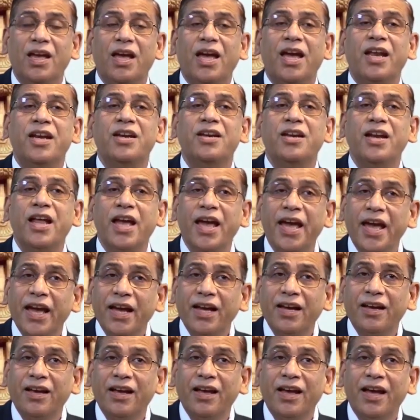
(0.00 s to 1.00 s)
and
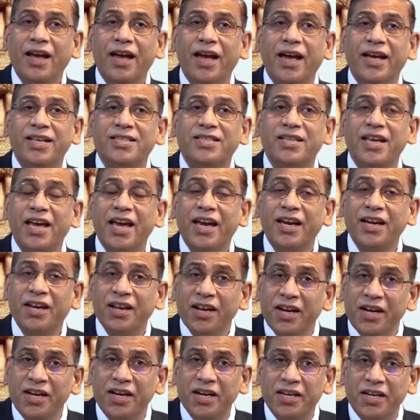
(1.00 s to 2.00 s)
NAC has
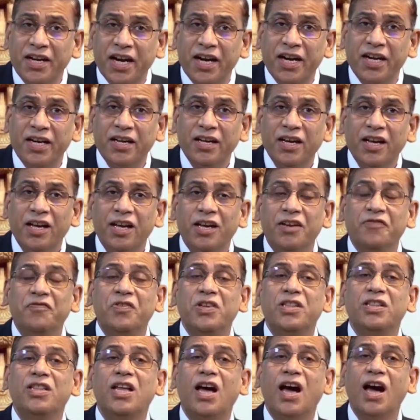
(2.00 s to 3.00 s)
accredited
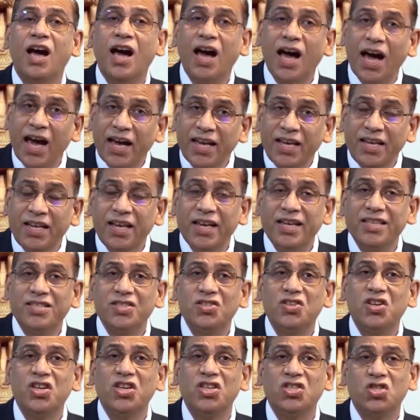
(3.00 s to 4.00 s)
with the
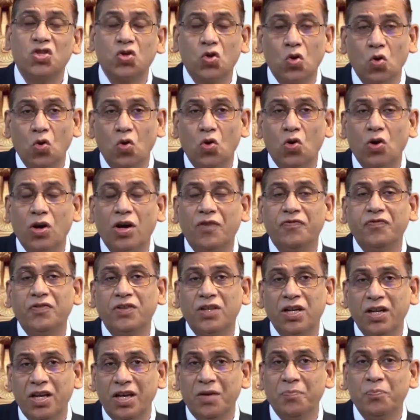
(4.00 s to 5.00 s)
highest score
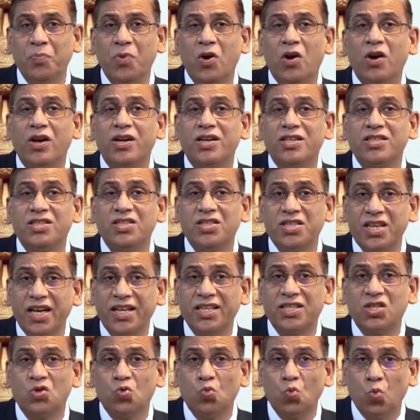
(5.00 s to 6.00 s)
of
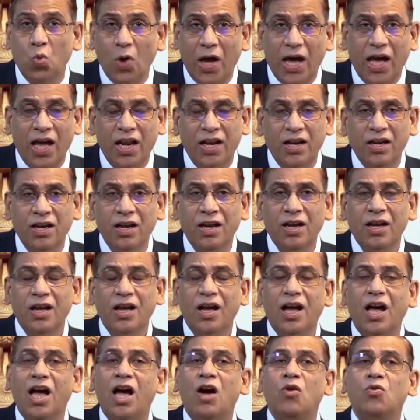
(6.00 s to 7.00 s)
3.61
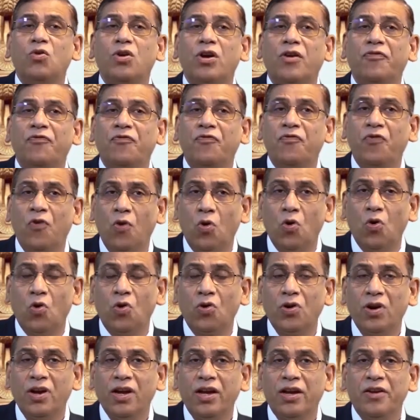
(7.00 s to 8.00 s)
out of
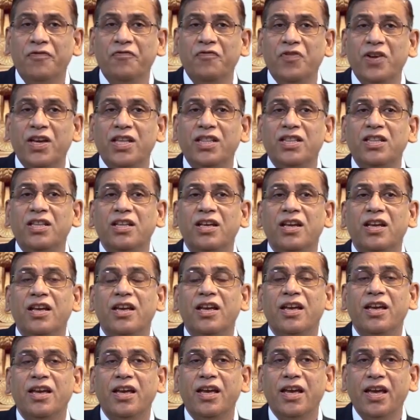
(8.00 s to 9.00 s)
4 with
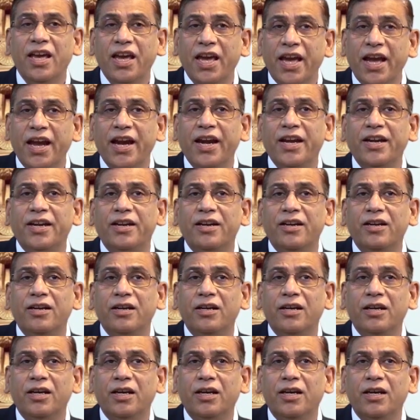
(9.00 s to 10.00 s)

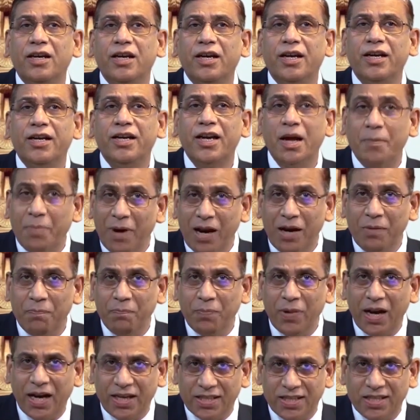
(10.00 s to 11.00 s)
A double
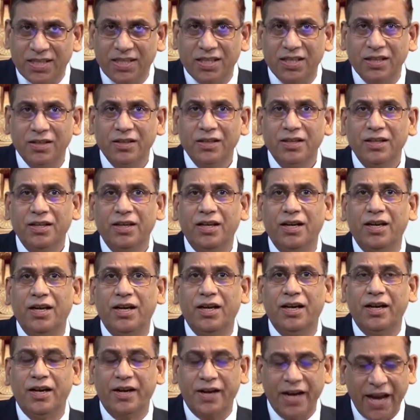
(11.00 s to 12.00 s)
plus
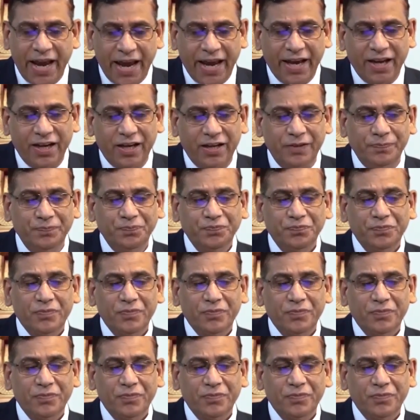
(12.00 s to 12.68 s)
rank.